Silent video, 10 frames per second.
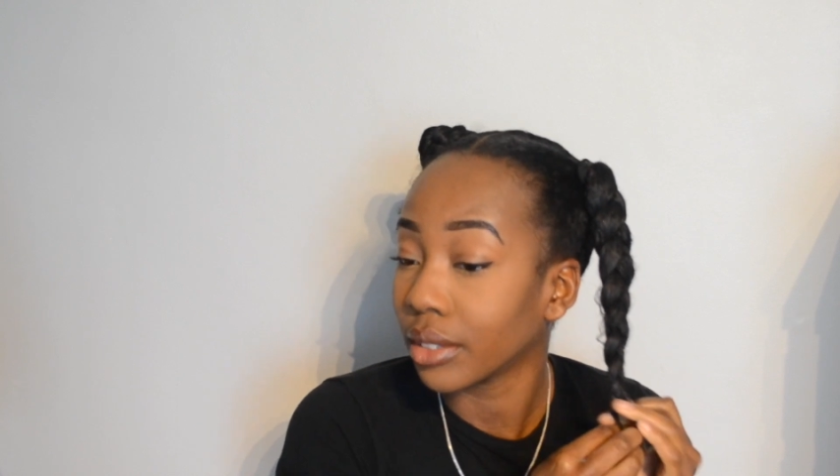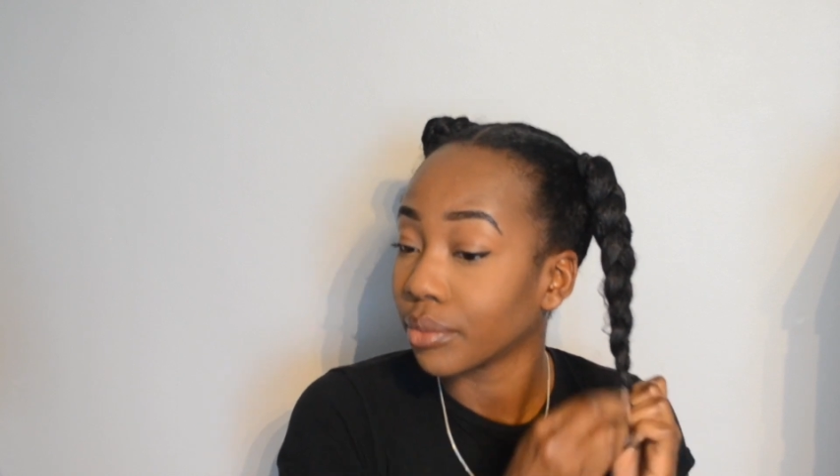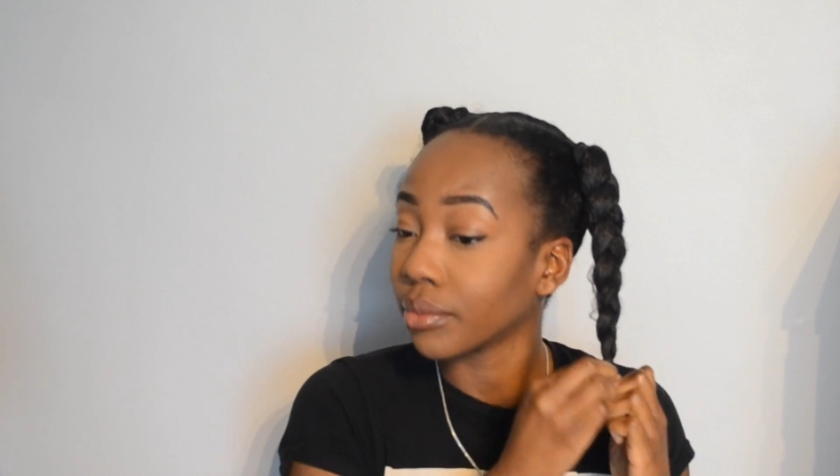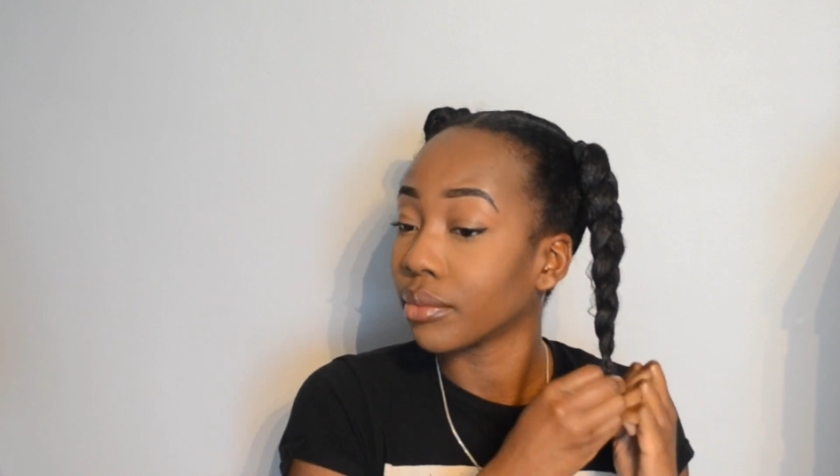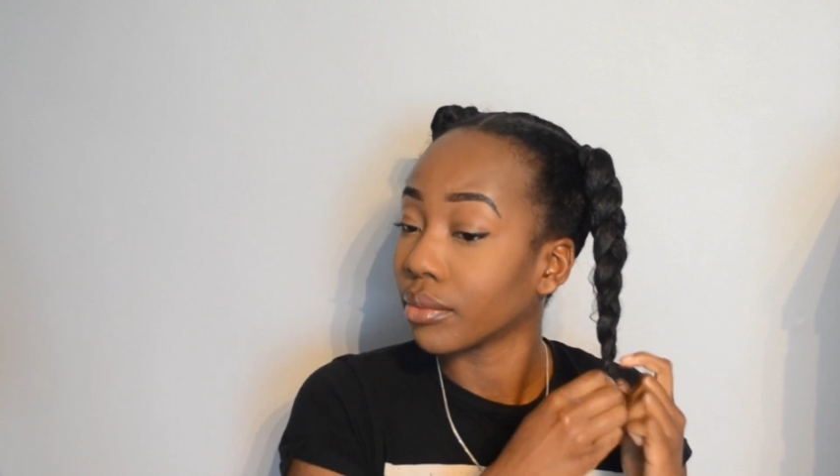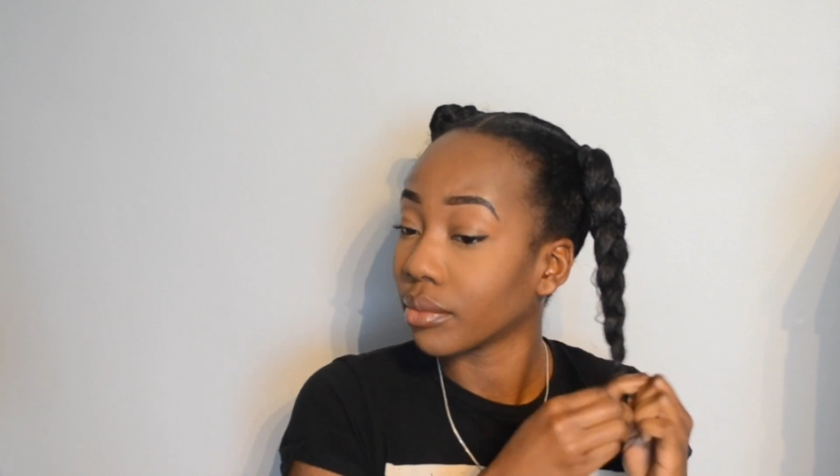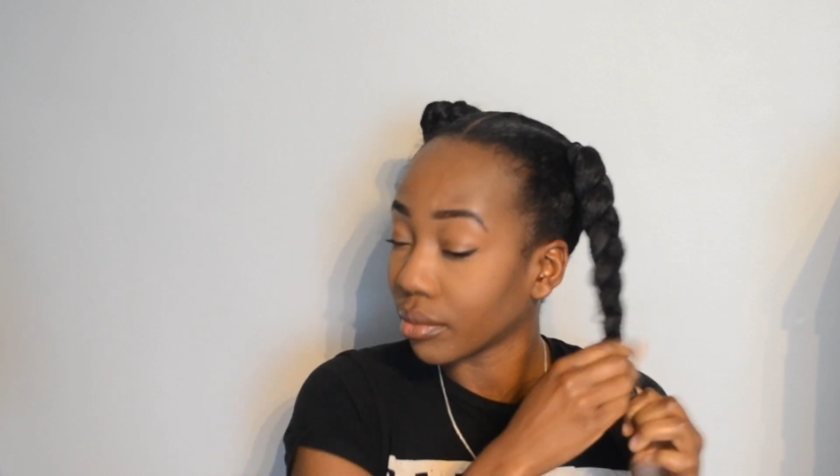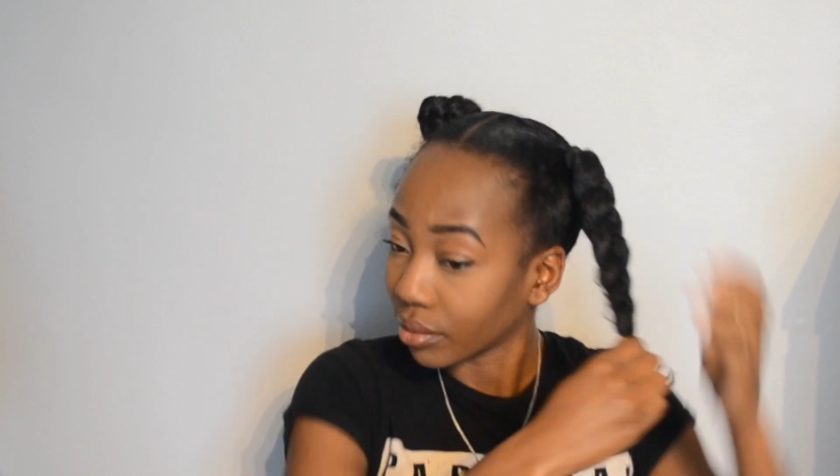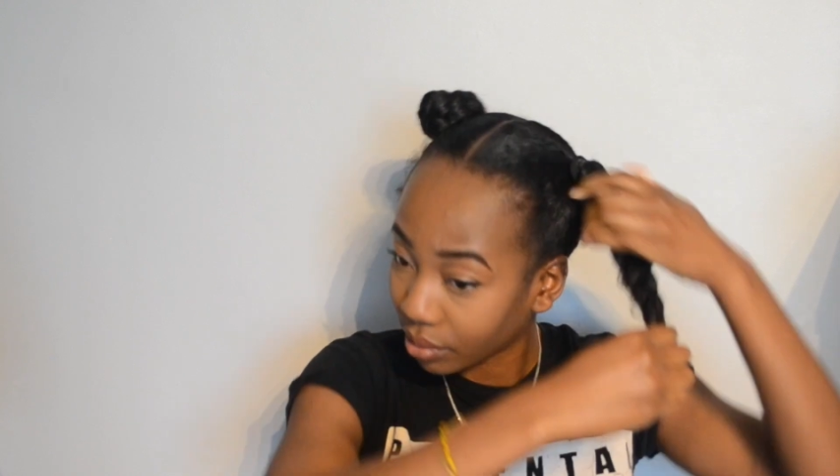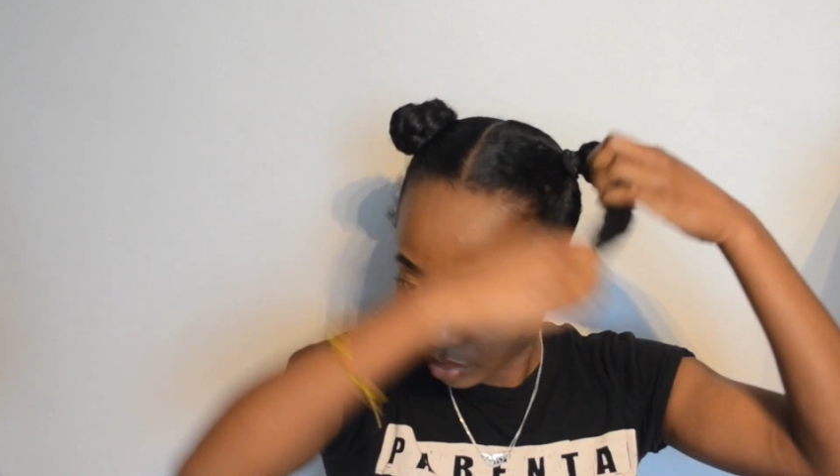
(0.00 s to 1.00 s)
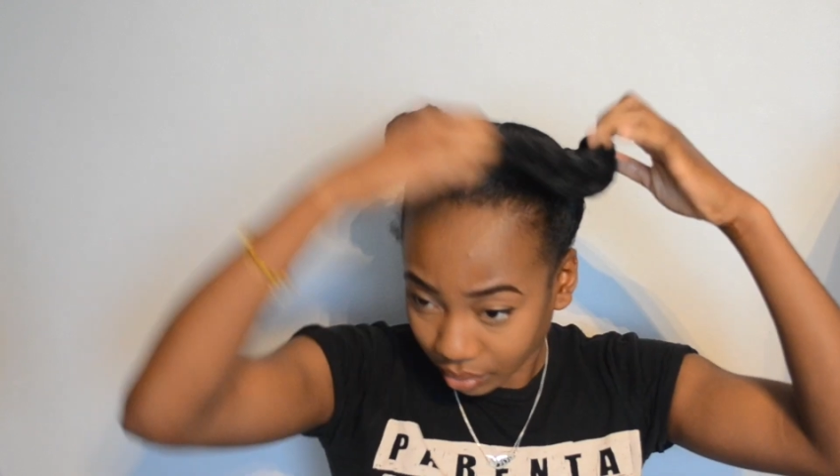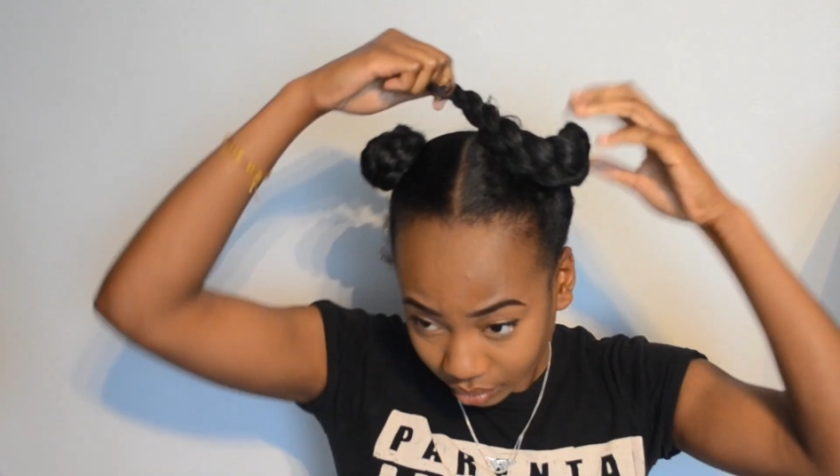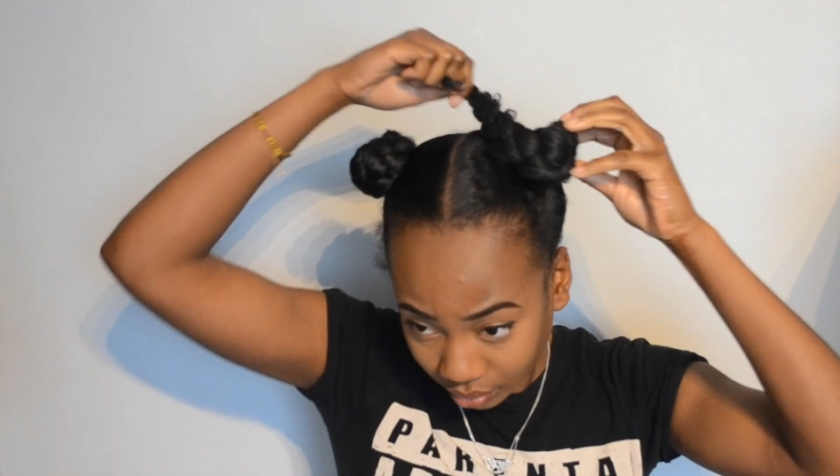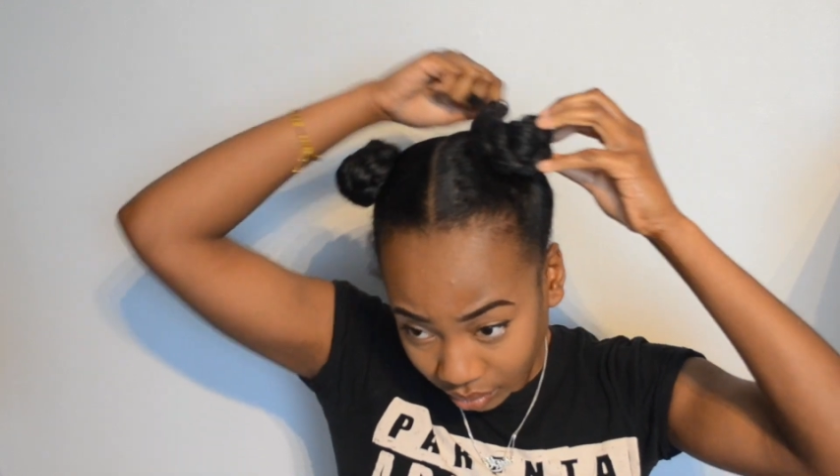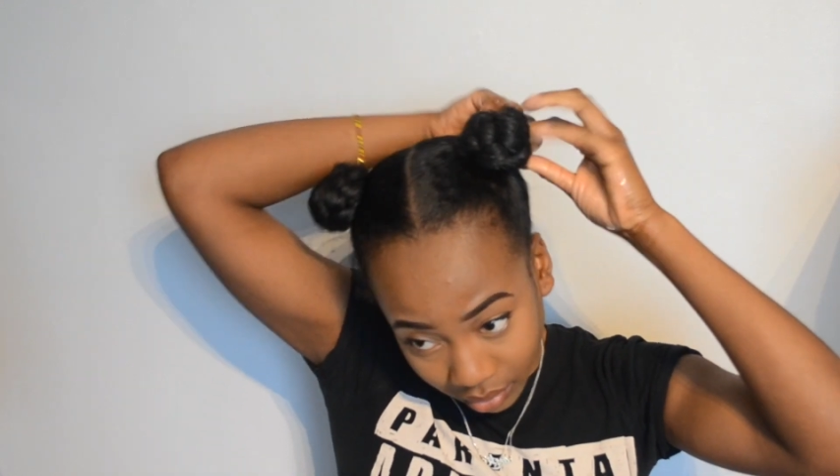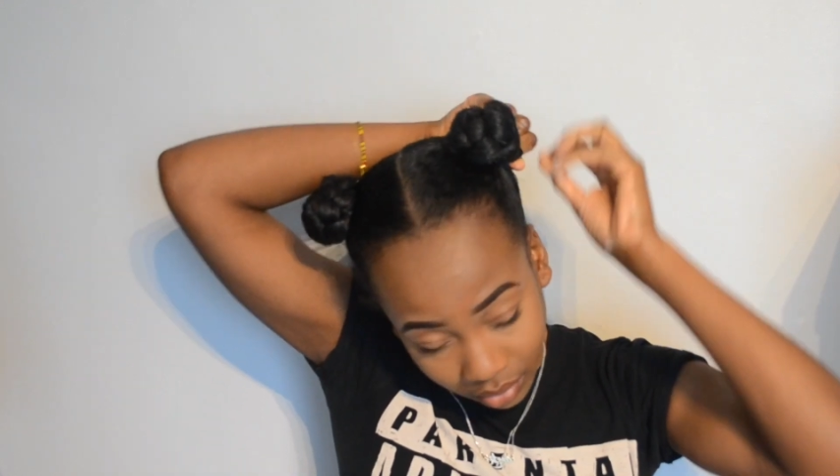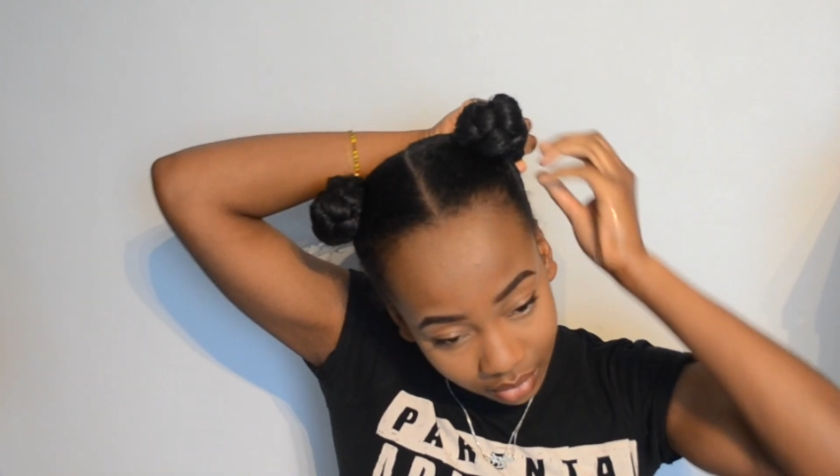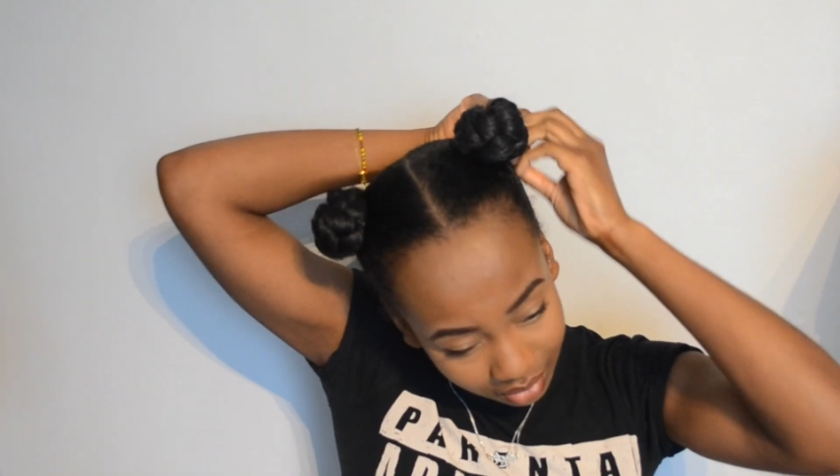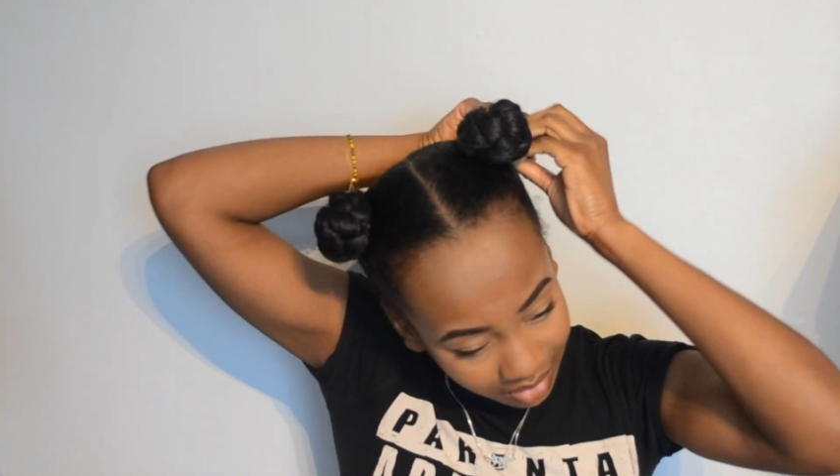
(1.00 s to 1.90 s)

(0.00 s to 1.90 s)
I say catch me if I'm